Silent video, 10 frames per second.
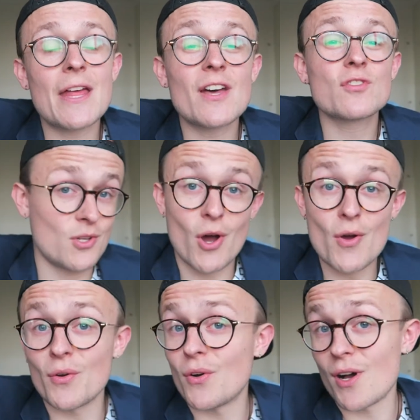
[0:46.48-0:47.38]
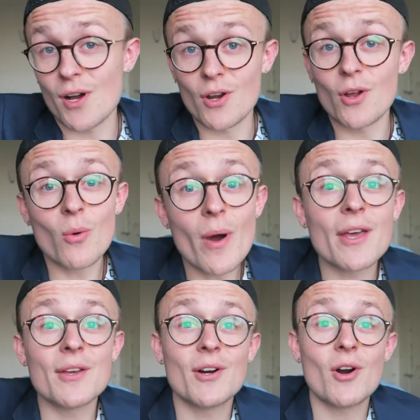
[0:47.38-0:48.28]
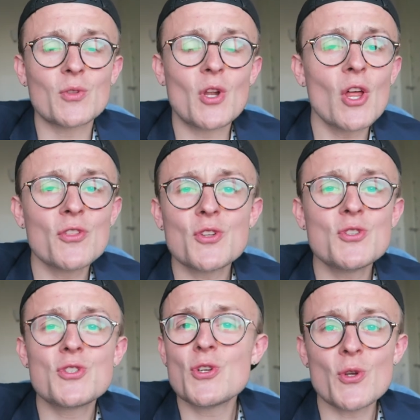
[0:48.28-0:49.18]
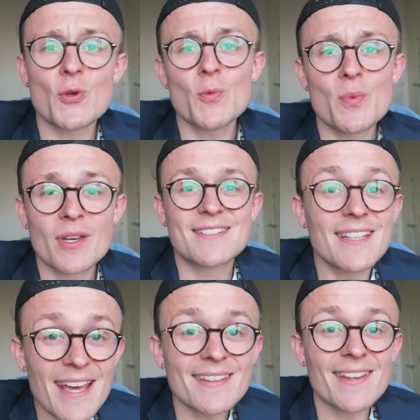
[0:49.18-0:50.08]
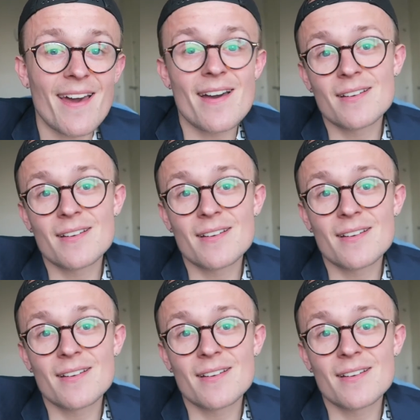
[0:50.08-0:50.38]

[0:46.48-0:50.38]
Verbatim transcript: and you have to go a long way on the London Tube to get there.